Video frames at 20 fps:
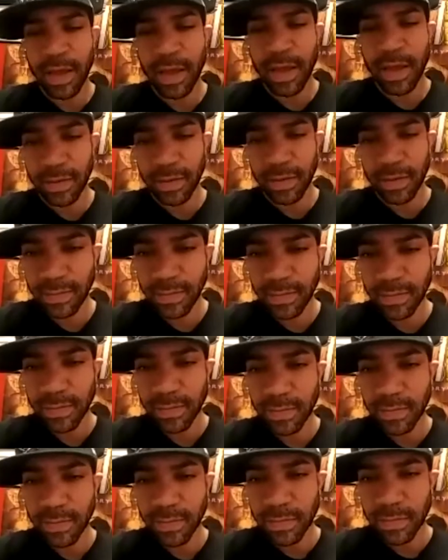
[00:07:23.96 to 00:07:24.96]
a phony,
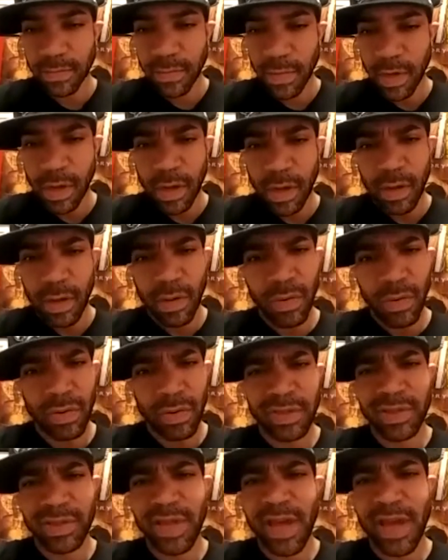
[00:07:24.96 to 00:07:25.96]
right? You can go
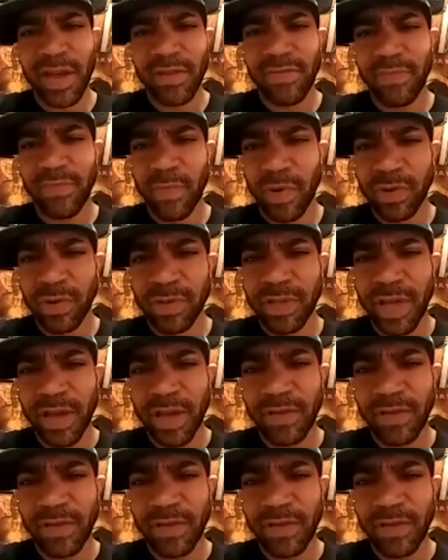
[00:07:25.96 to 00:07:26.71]
most up, most up.